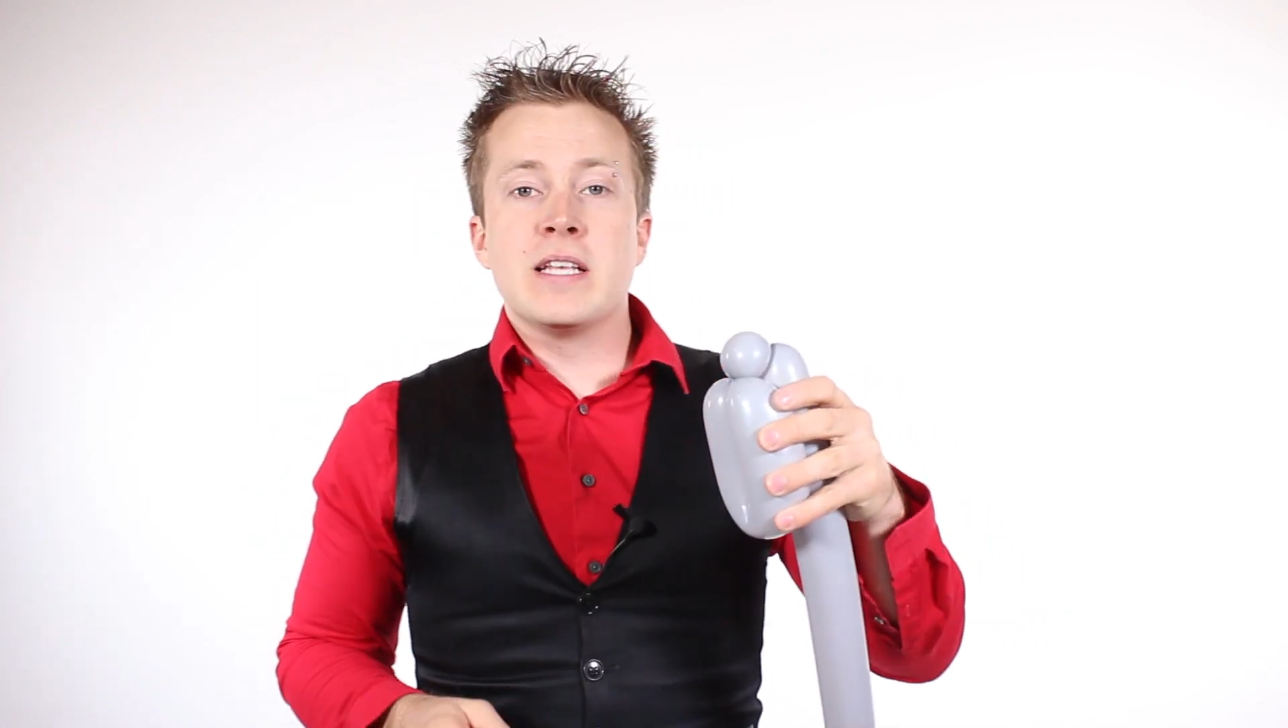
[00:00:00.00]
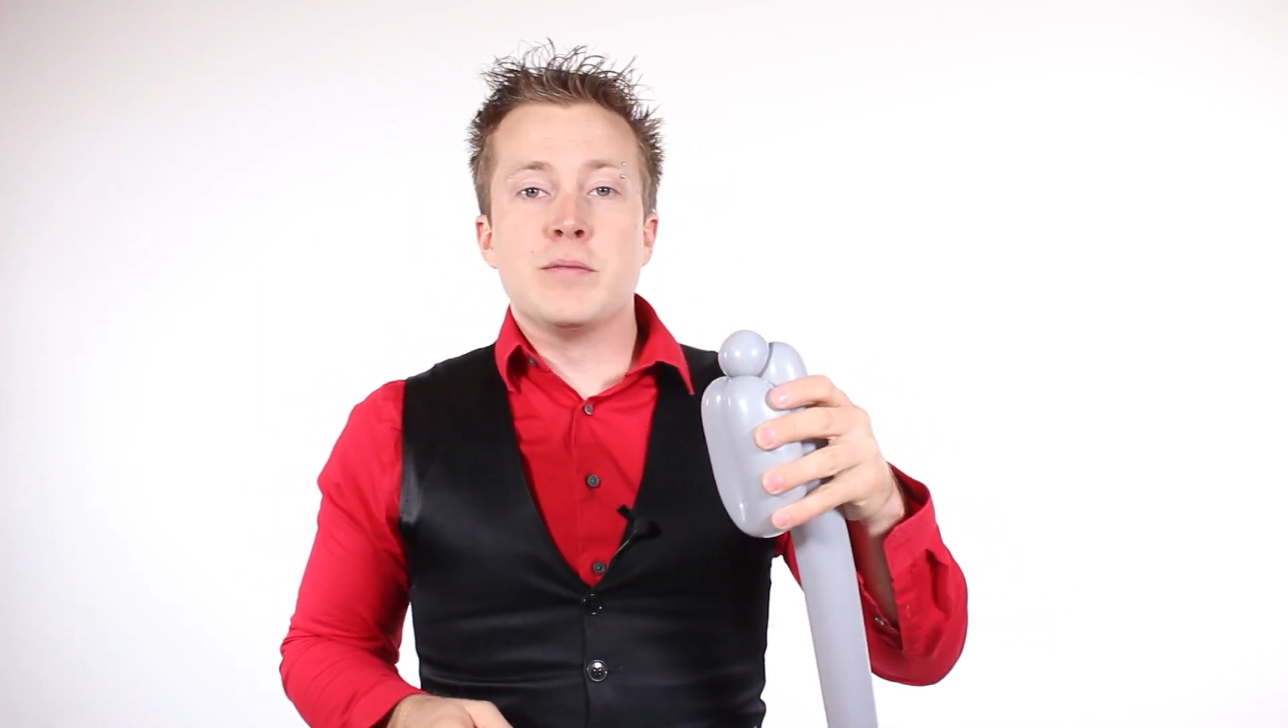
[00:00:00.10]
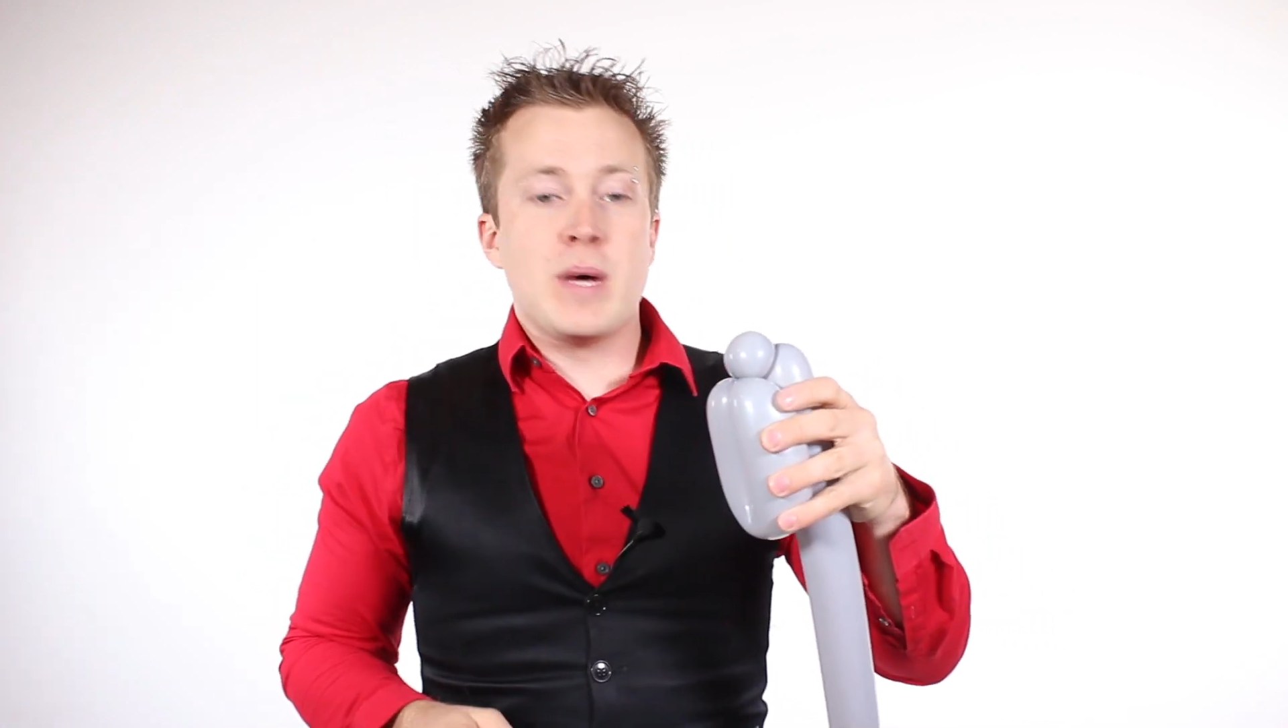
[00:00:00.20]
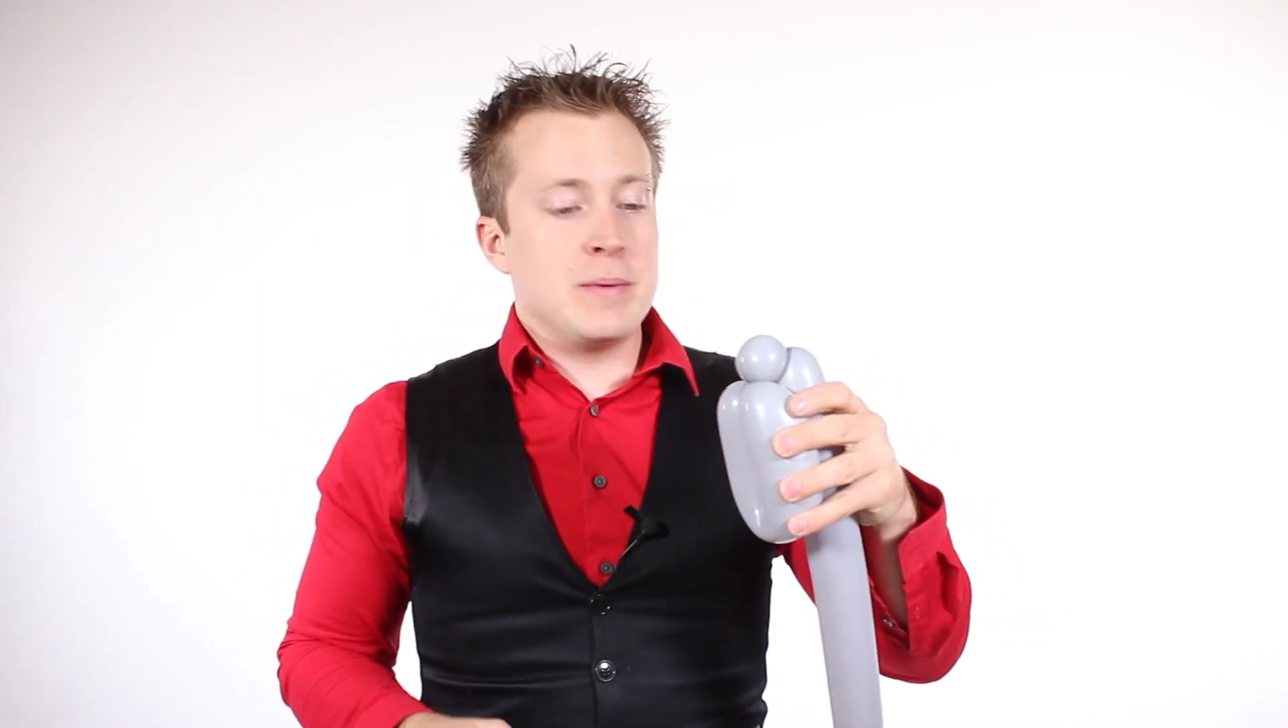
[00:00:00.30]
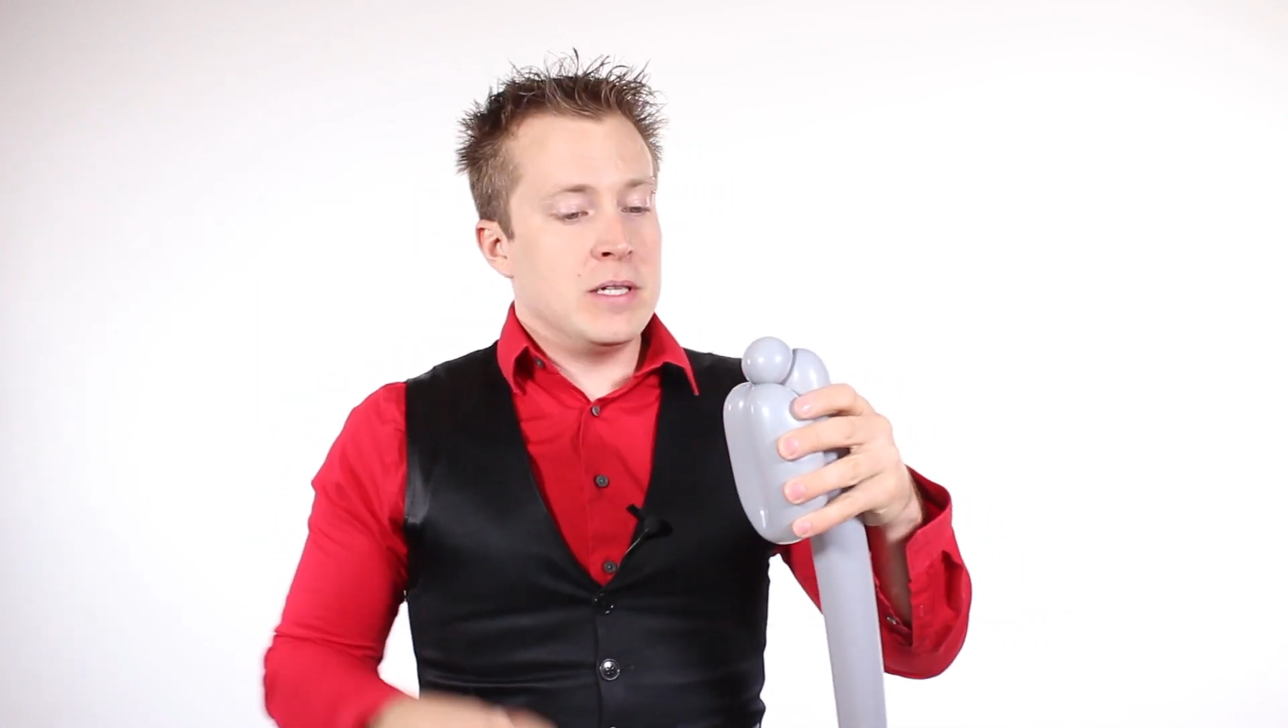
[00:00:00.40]
little
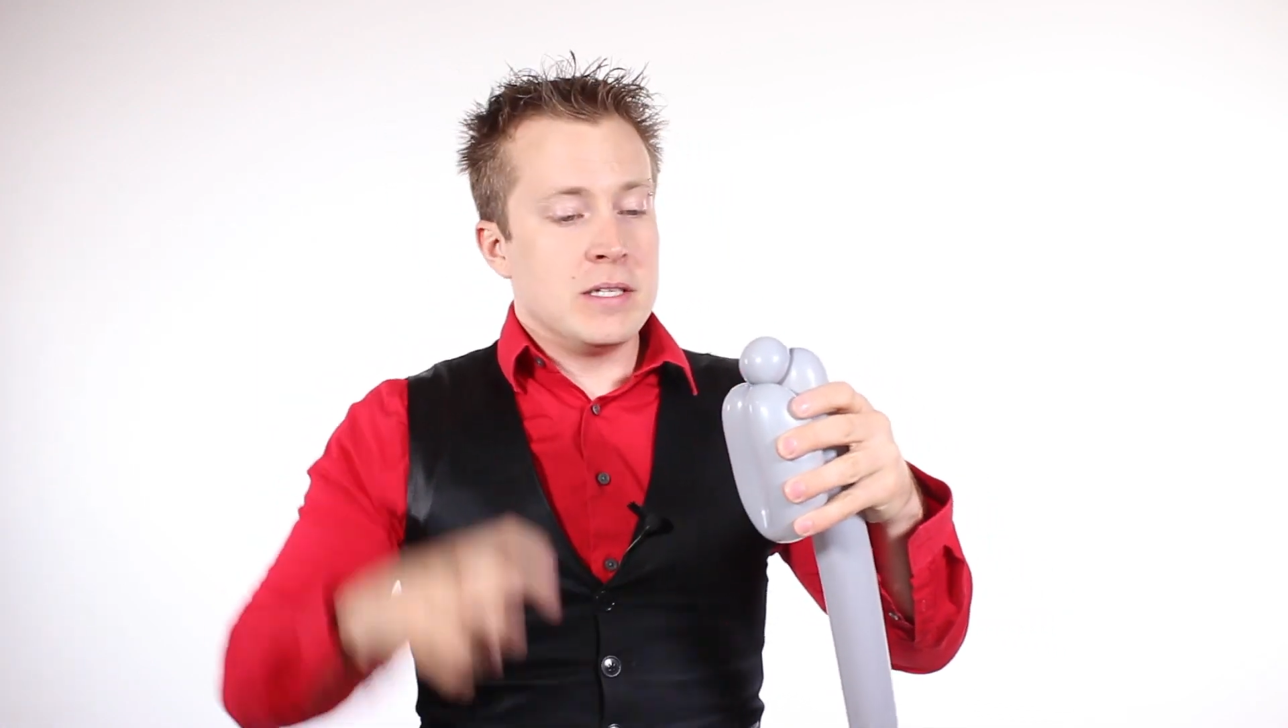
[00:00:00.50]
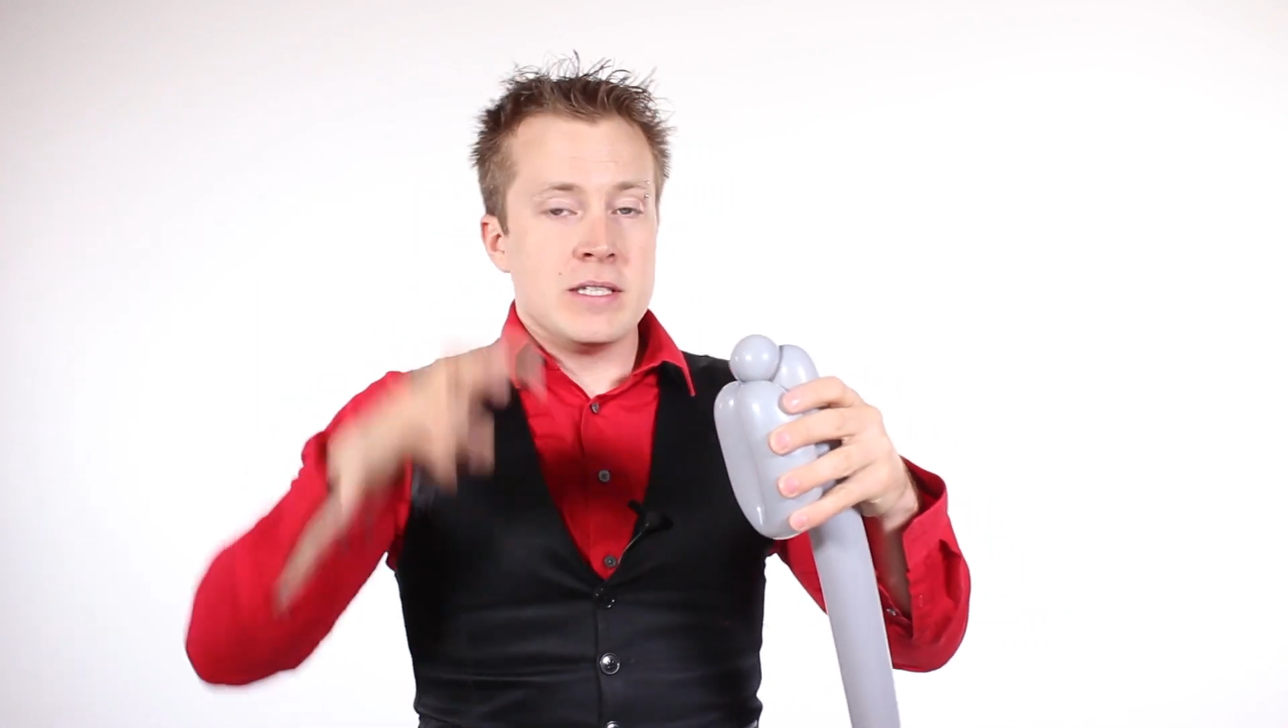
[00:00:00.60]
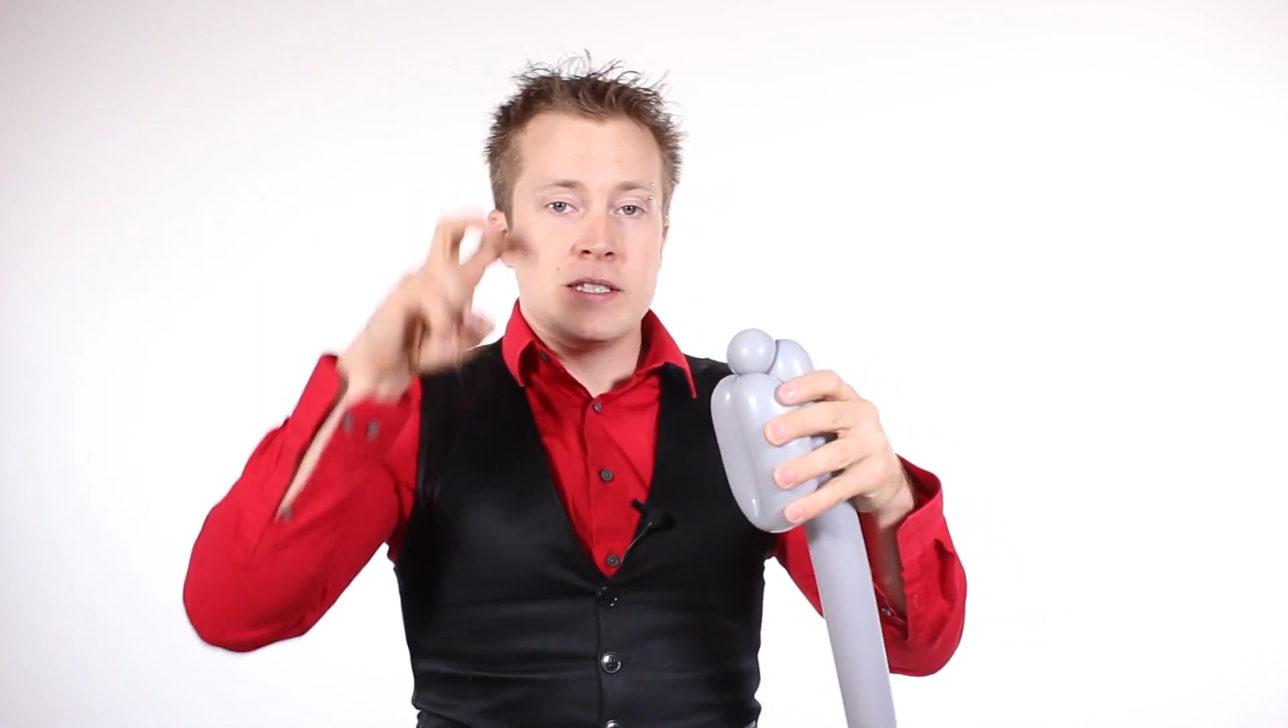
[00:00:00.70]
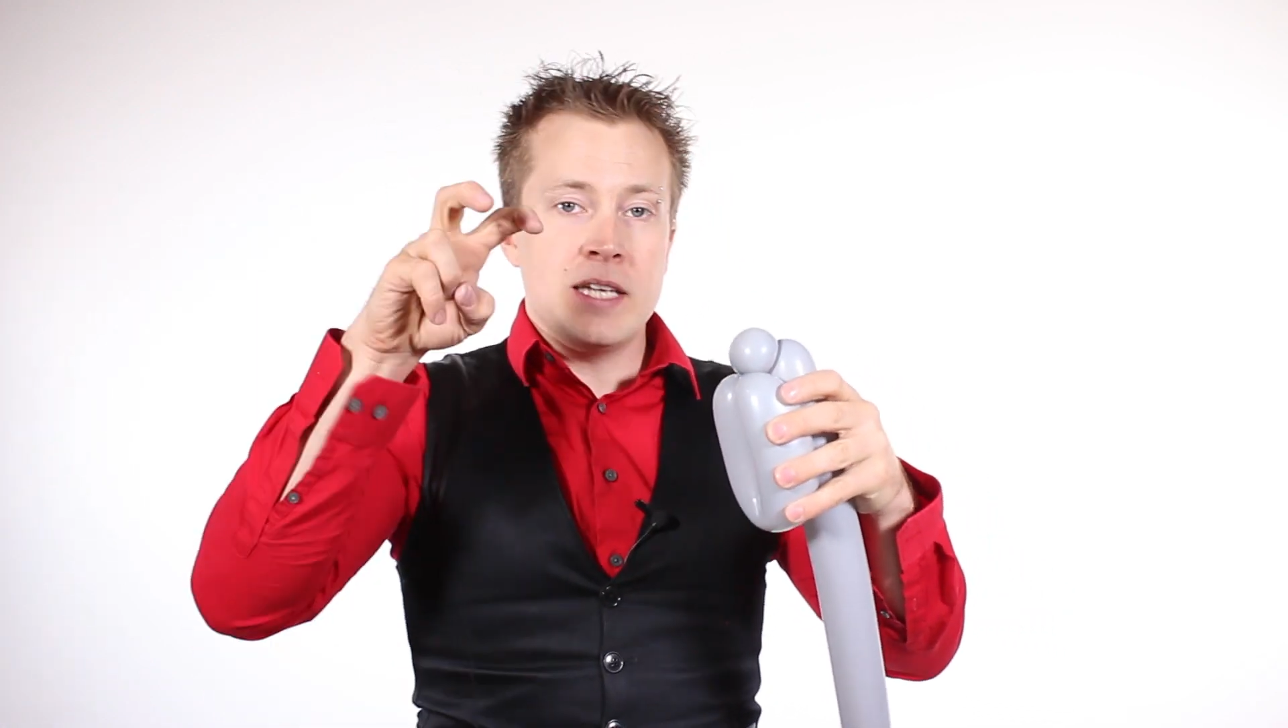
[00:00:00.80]
bubble,